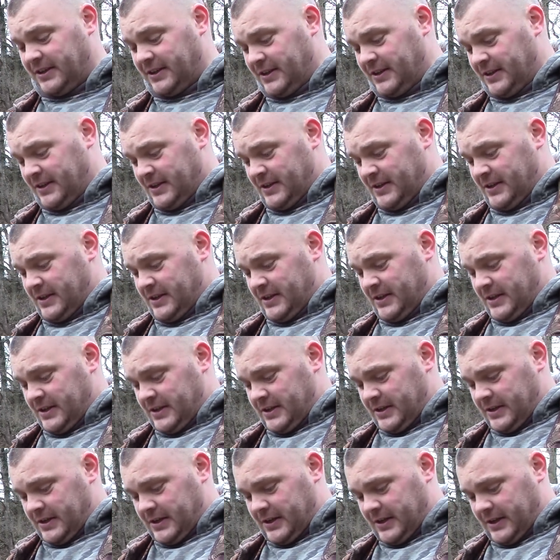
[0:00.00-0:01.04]

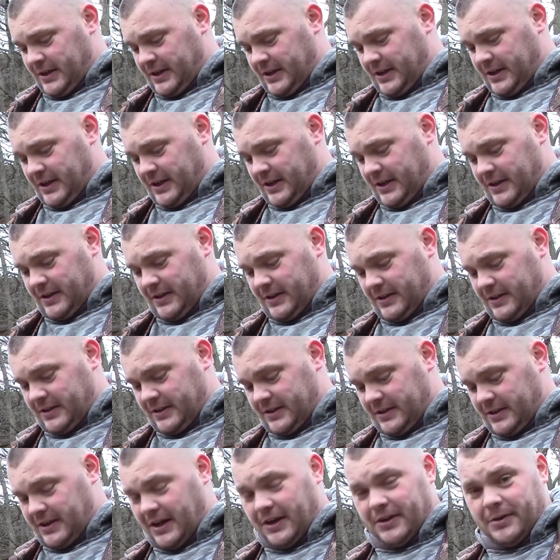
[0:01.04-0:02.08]

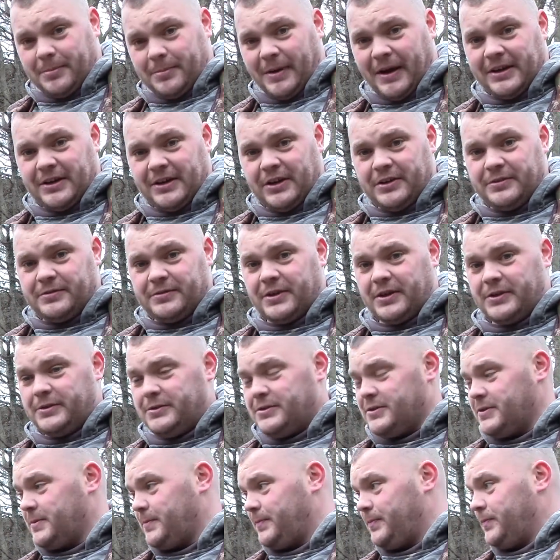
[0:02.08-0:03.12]
See how the band life
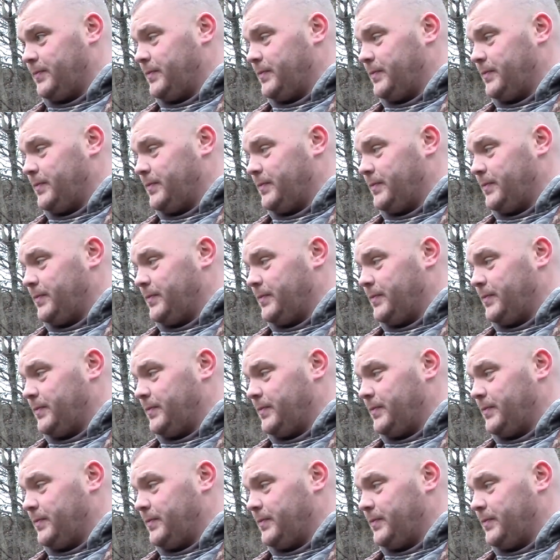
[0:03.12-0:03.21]
goes.